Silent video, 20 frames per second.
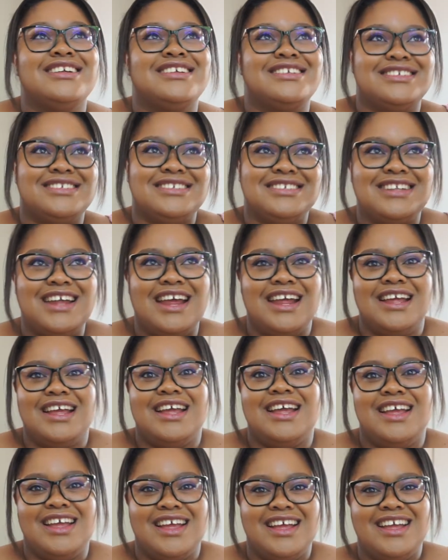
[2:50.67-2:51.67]
stay.
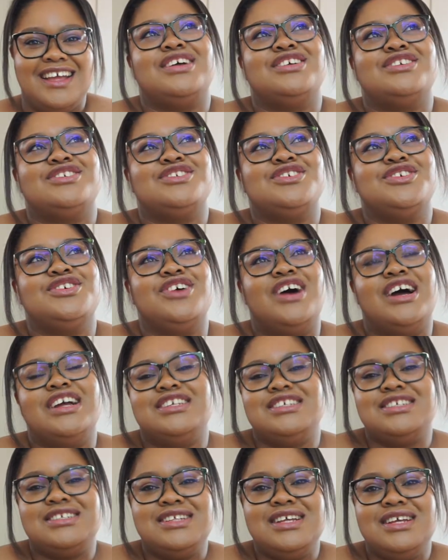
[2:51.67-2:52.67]
So I
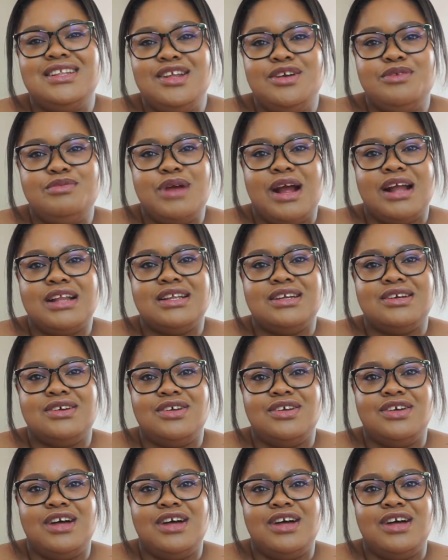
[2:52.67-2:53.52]
just think they're practical.